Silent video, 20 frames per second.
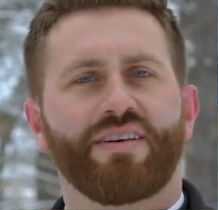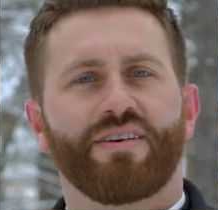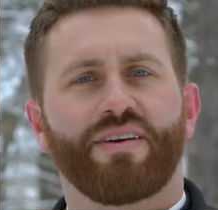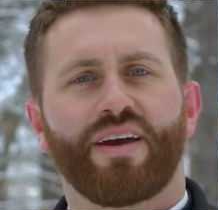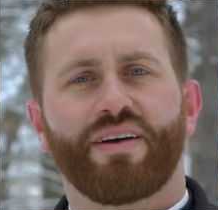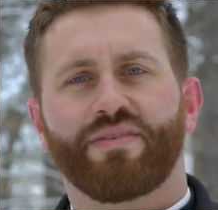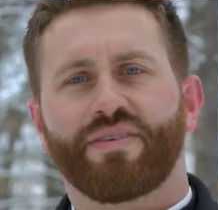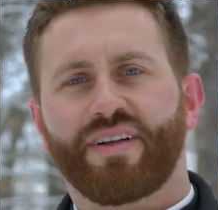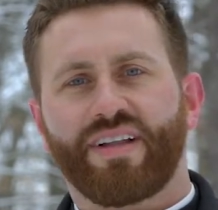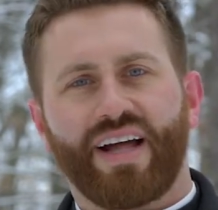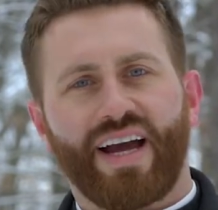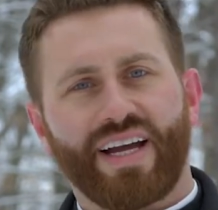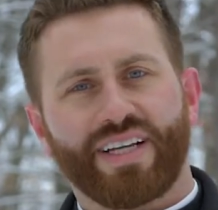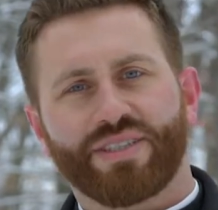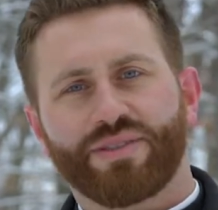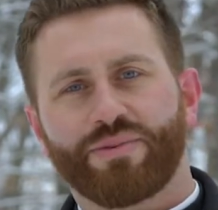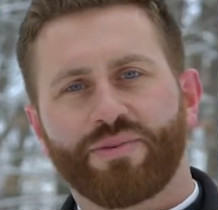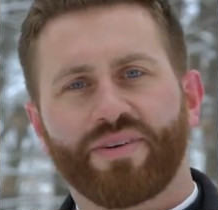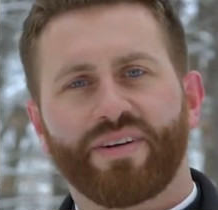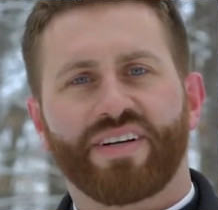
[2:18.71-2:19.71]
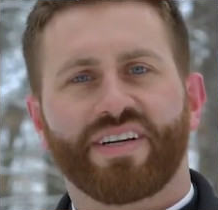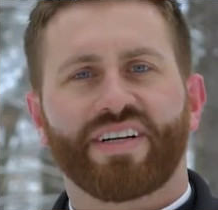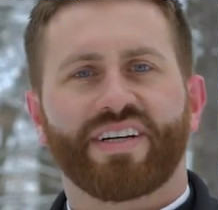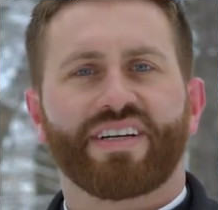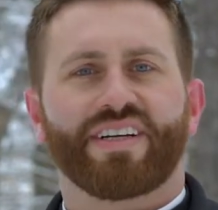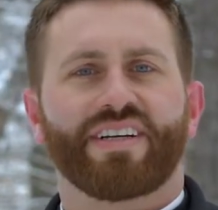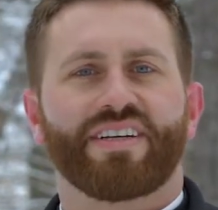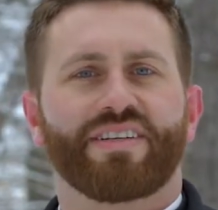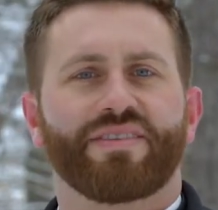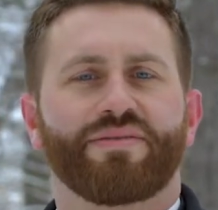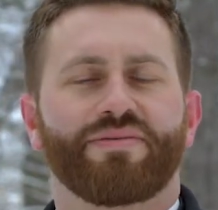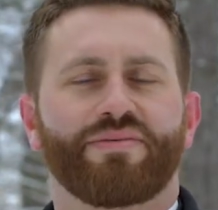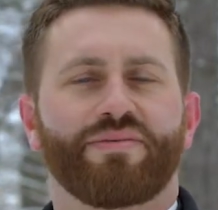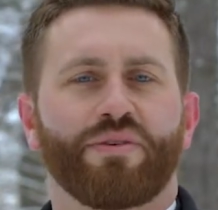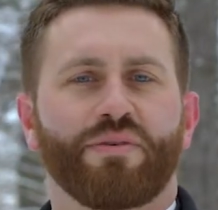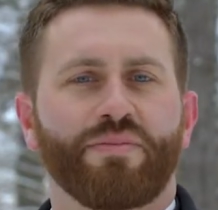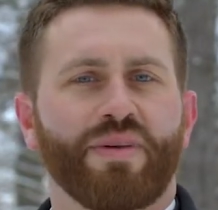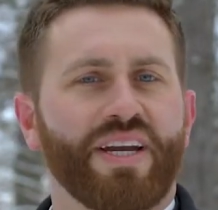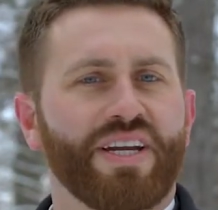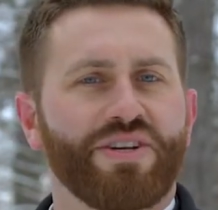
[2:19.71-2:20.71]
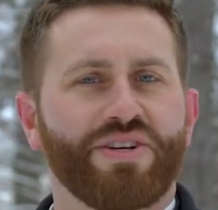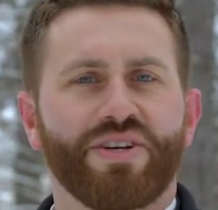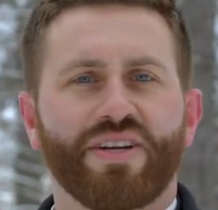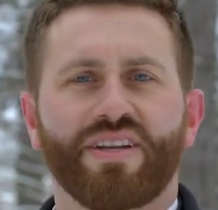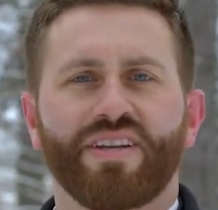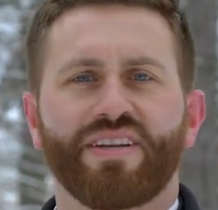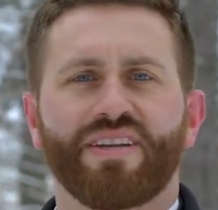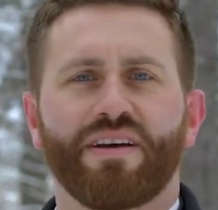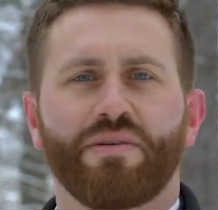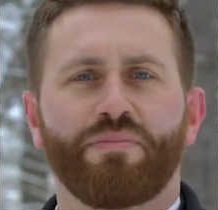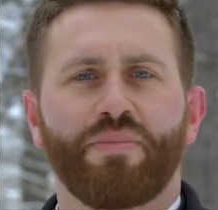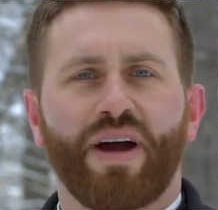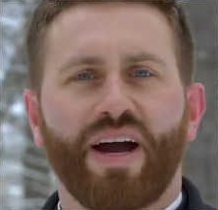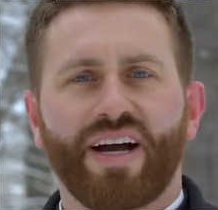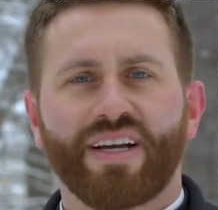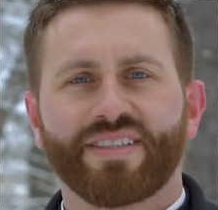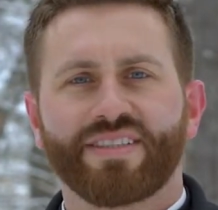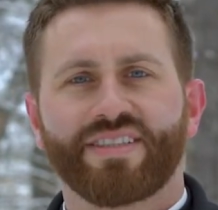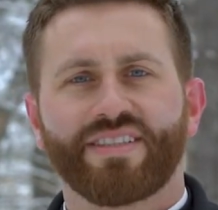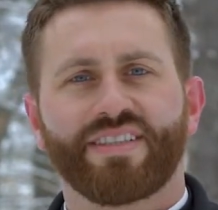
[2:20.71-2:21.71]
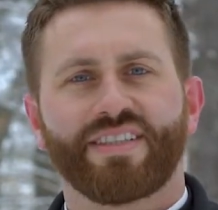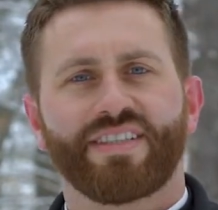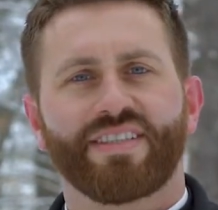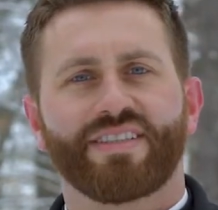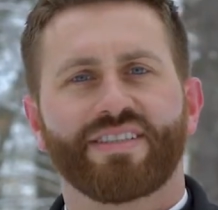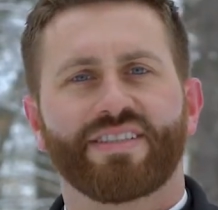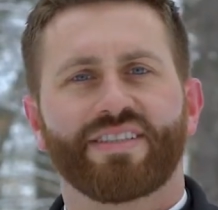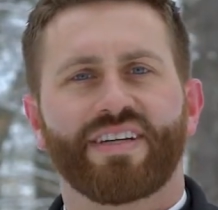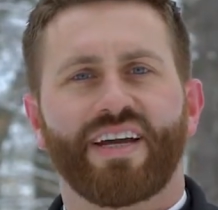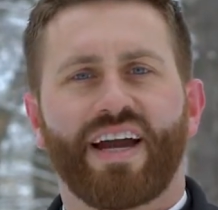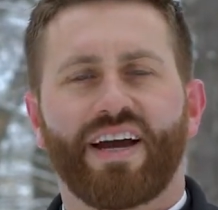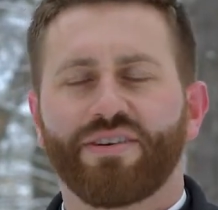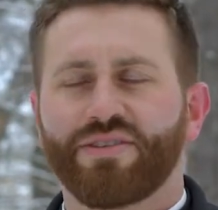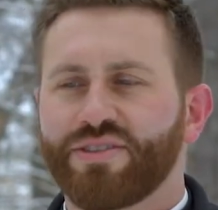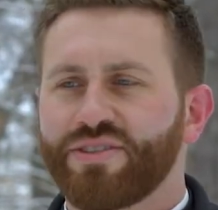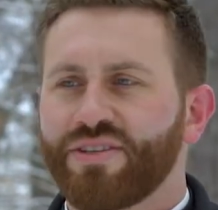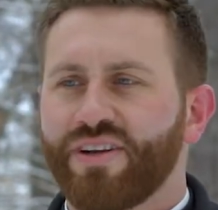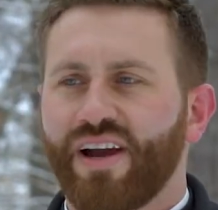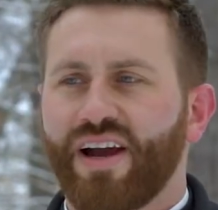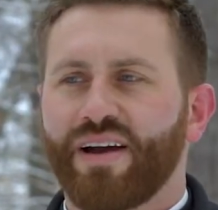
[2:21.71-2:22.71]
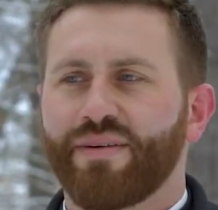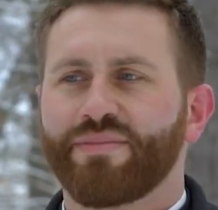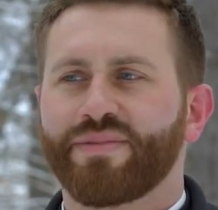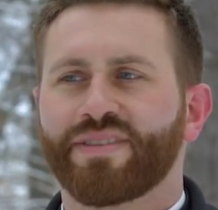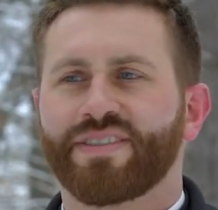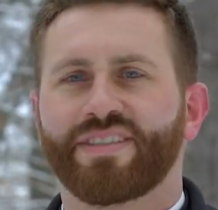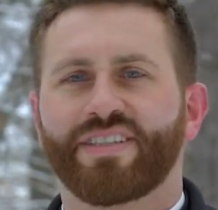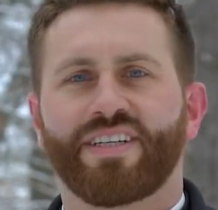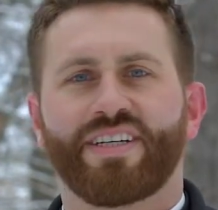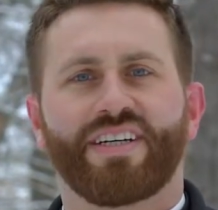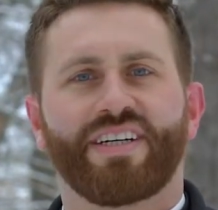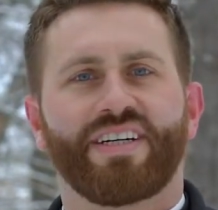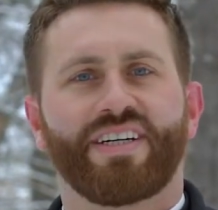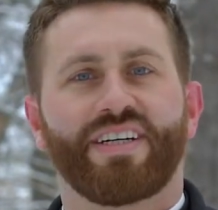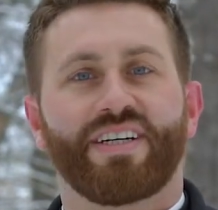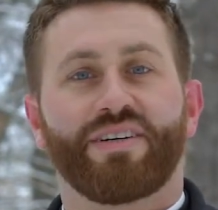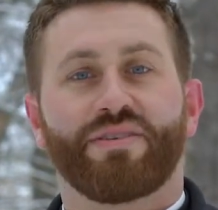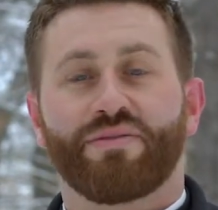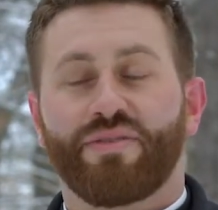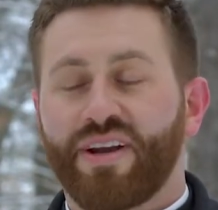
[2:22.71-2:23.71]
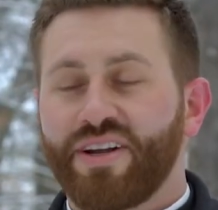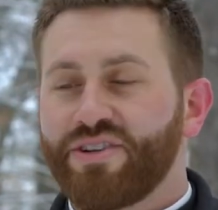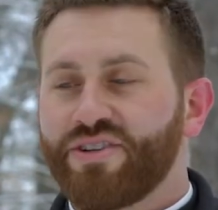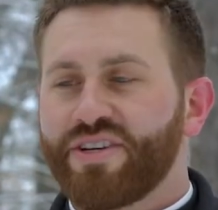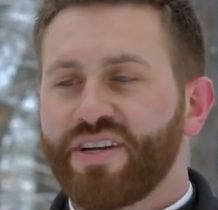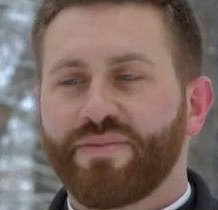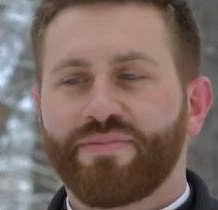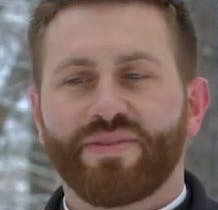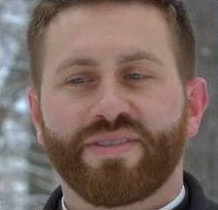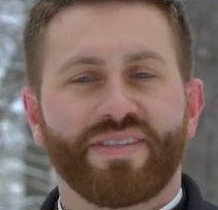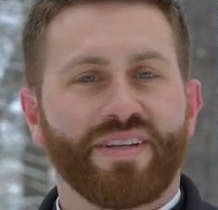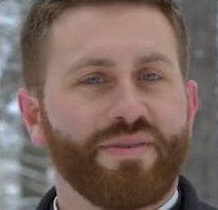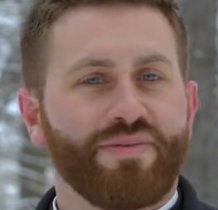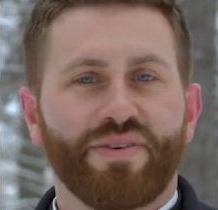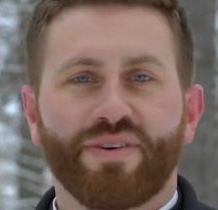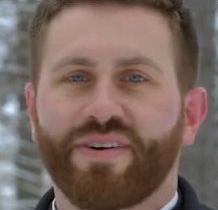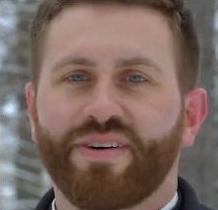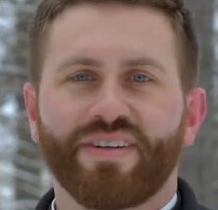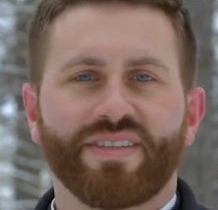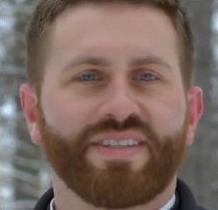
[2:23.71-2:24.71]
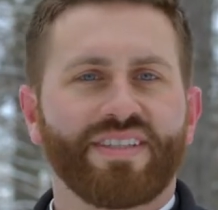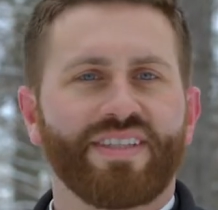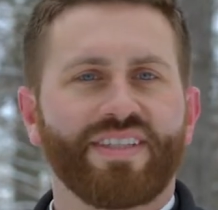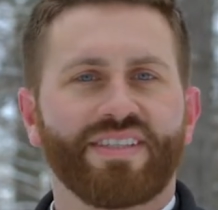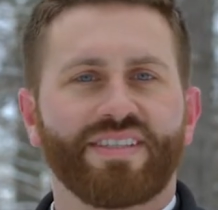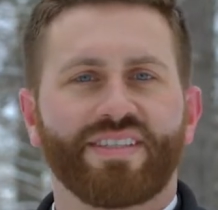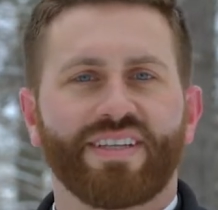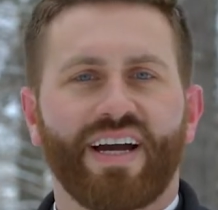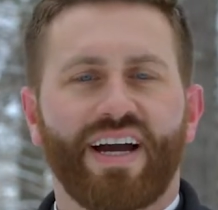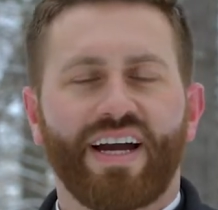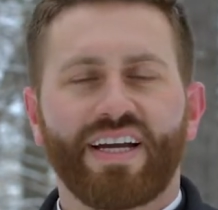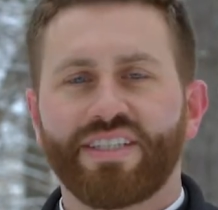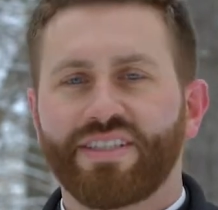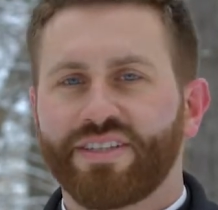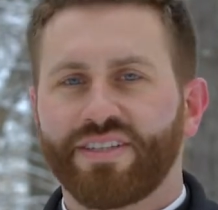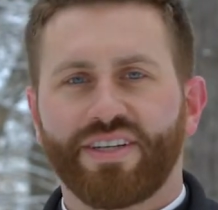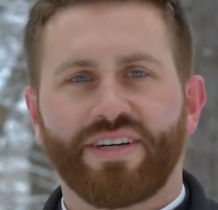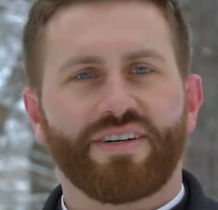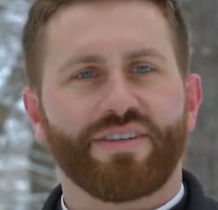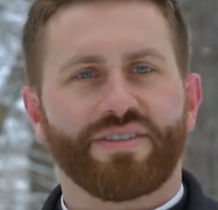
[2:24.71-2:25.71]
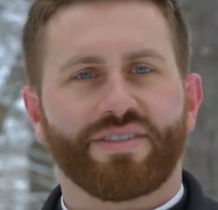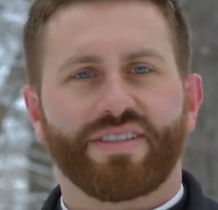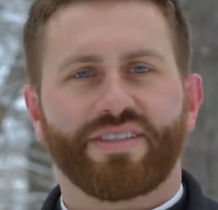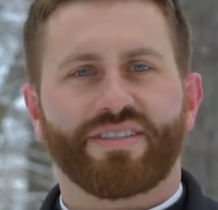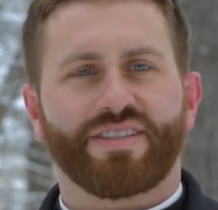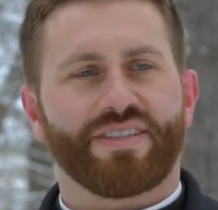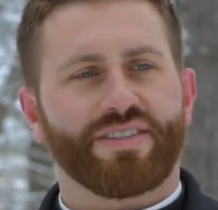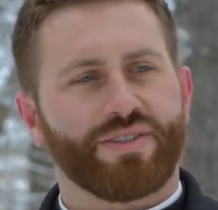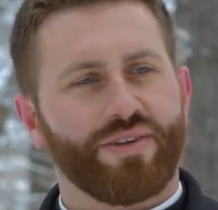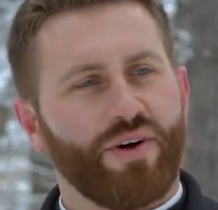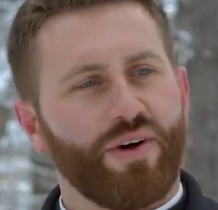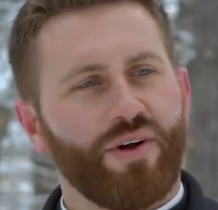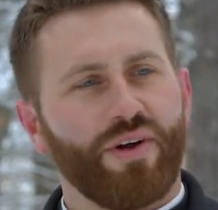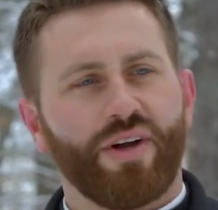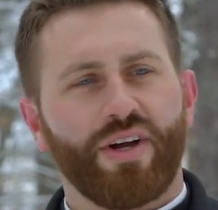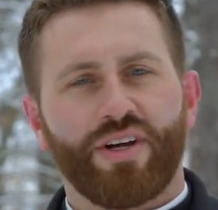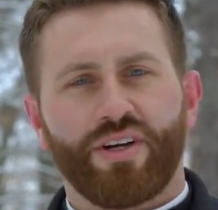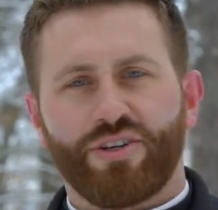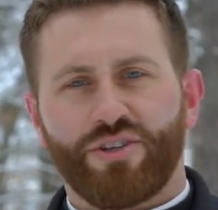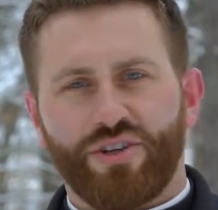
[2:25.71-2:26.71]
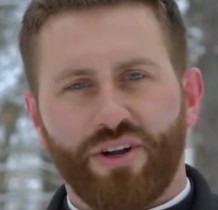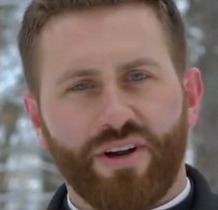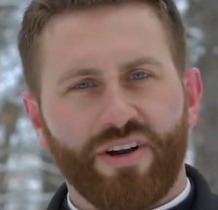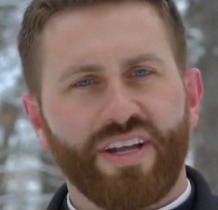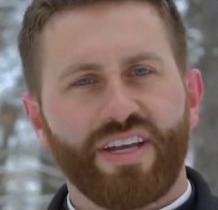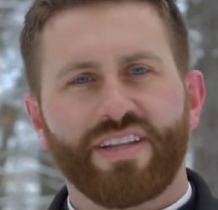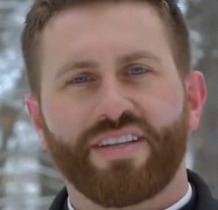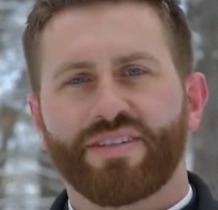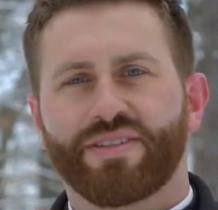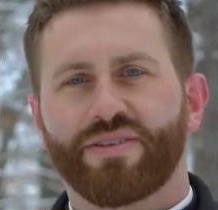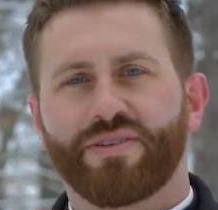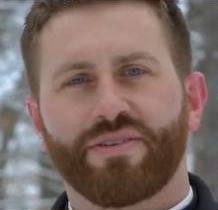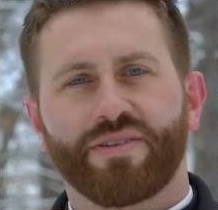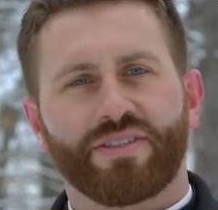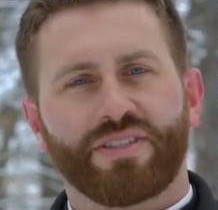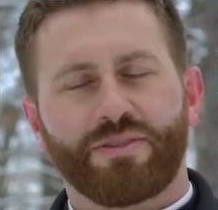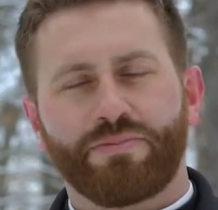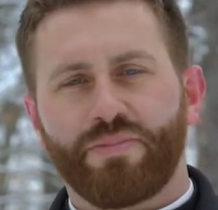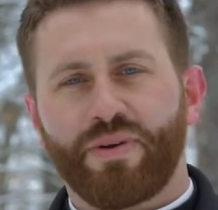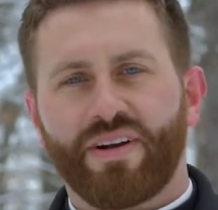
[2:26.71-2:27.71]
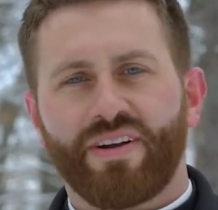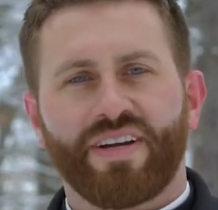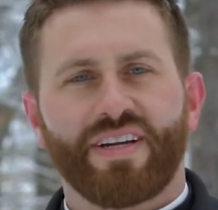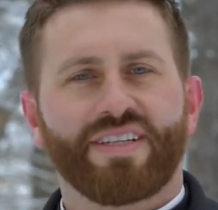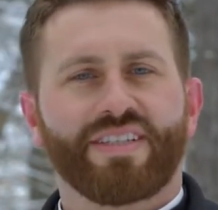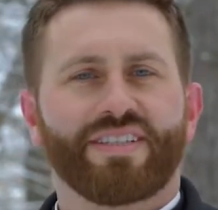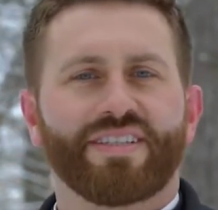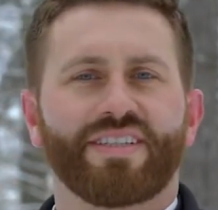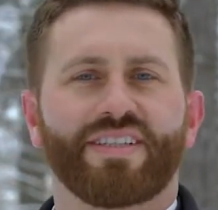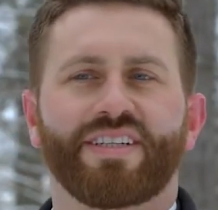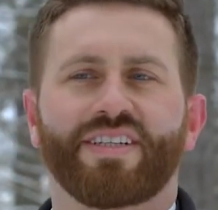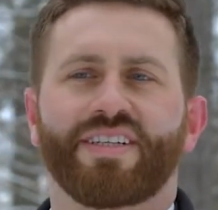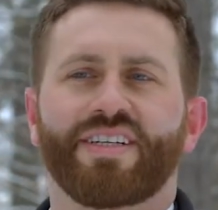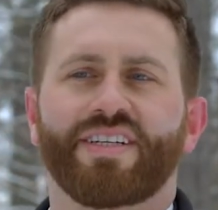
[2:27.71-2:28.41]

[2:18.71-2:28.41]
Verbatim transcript: You have classwork, formation, apostolates, house jobs, friendships, difficulties, highs and lows. It's this whole journey, this whole experience.